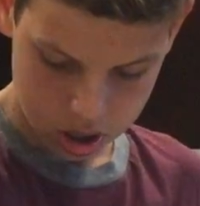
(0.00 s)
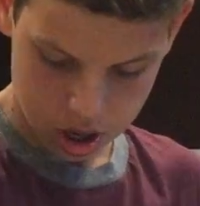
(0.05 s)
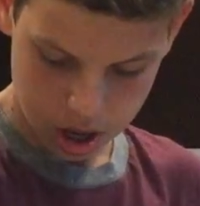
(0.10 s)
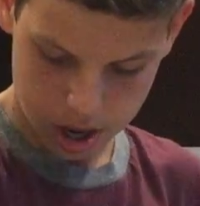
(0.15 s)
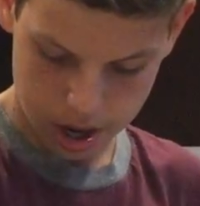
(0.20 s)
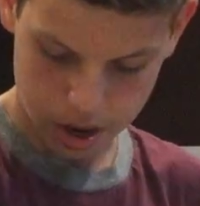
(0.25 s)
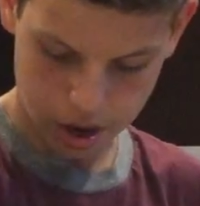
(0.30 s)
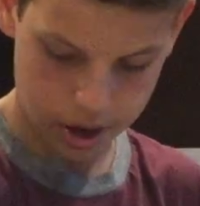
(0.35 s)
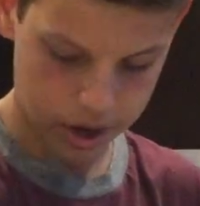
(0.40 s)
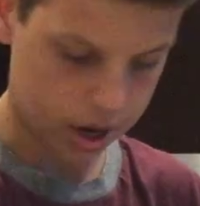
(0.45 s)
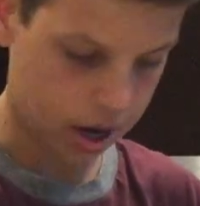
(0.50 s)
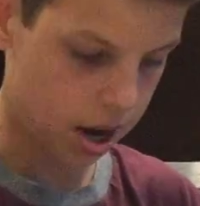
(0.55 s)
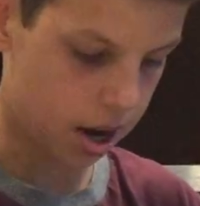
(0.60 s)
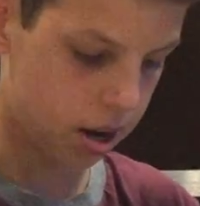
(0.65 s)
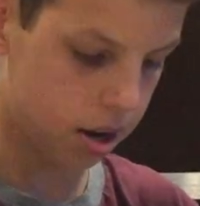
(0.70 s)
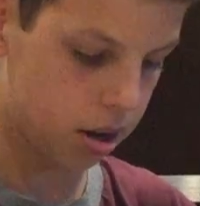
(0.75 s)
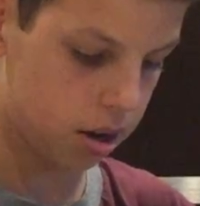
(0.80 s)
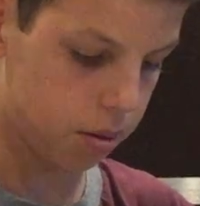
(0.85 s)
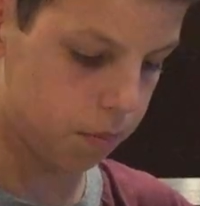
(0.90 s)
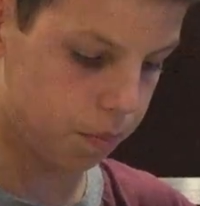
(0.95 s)
and I
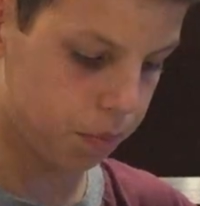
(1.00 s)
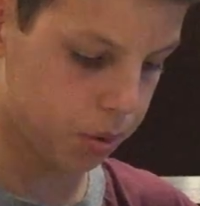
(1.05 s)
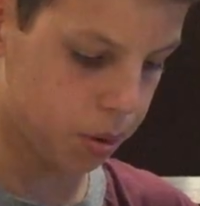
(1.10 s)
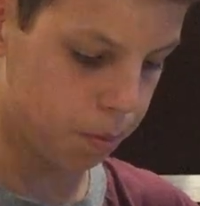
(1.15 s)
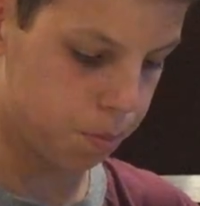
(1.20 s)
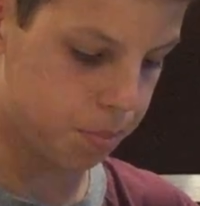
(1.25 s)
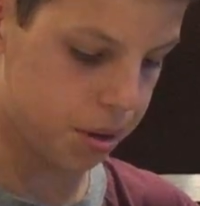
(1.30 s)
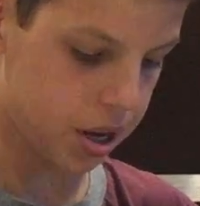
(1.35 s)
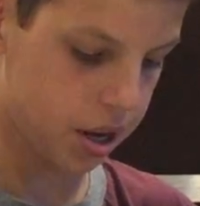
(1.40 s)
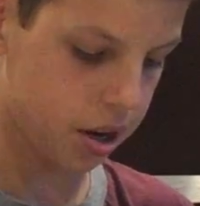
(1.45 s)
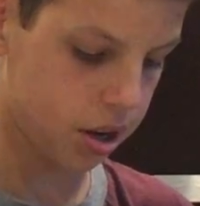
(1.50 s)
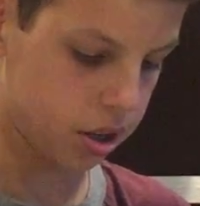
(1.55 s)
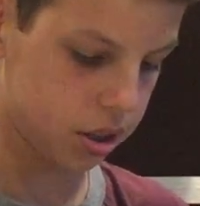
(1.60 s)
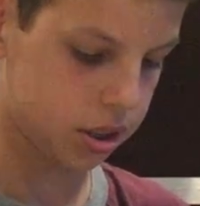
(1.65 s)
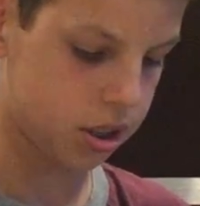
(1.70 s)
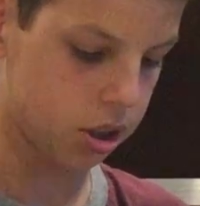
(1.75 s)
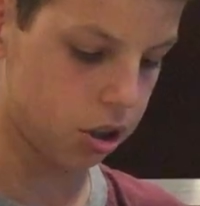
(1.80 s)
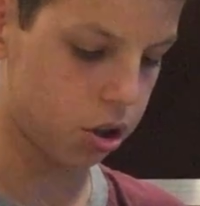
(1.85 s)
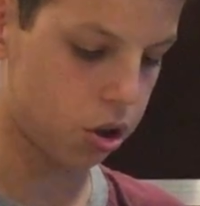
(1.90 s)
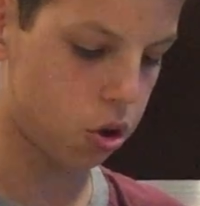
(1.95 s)
gotta beat
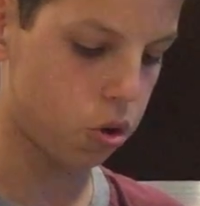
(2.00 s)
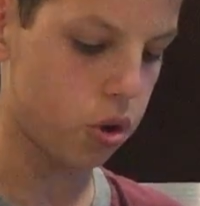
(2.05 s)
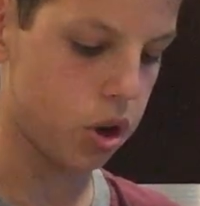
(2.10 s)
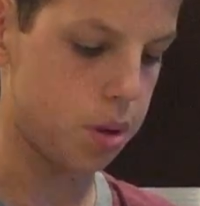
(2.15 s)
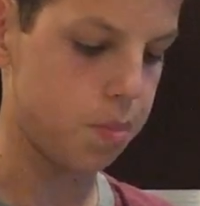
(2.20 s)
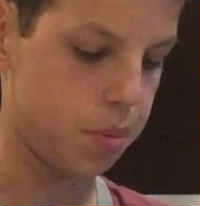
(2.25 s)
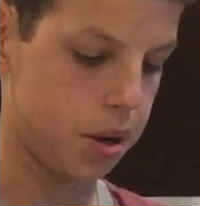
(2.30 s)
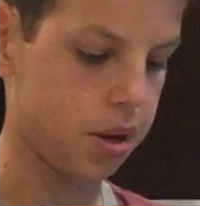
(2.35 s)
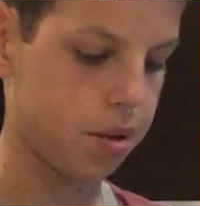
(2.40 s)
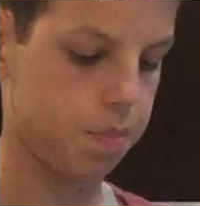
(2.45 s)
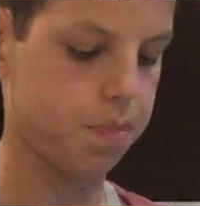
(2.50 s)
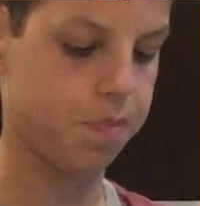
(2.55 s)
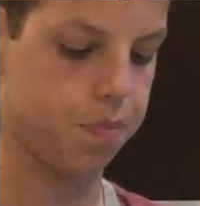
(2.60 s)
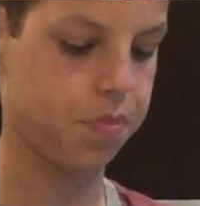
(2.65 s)
until creamy.